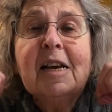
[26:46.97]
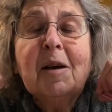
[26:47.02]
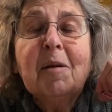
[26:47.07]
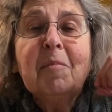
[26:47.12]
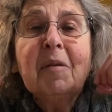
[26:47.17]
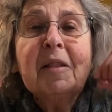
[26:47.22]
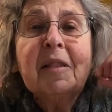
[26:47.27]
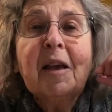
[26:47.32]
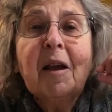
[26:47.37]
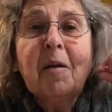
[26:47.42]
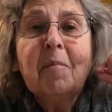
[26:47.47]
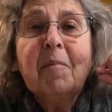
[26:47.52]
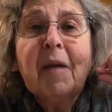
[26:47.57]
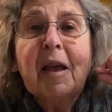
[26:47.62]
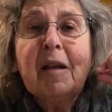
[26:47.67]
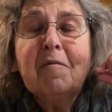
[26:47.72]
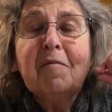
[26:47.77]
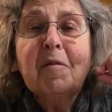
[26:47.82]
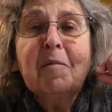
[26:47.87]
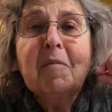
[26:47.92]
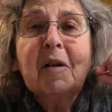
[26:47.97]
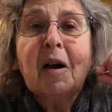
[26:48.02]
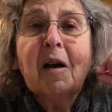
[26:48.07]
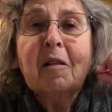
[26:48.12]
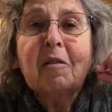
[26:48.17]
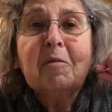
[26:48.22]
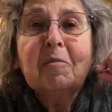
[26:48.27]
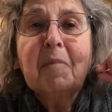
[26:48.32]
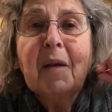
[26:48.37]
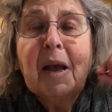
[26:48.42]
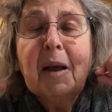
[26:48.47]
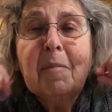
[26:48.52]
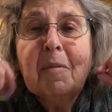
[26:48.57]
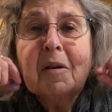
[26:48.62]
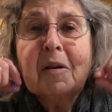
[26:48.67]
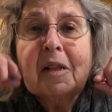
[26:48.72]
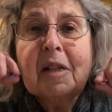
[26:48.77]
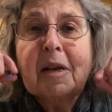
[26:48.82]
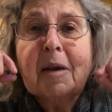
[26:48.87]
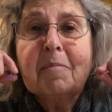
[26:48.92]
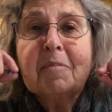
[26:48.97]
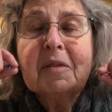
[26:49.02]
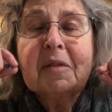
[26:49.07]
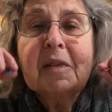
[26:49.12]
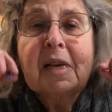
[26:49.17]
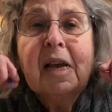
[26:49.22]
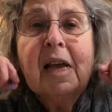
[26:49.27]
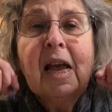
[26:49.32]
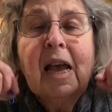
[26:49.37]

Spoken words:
but they're made from colored paper clips.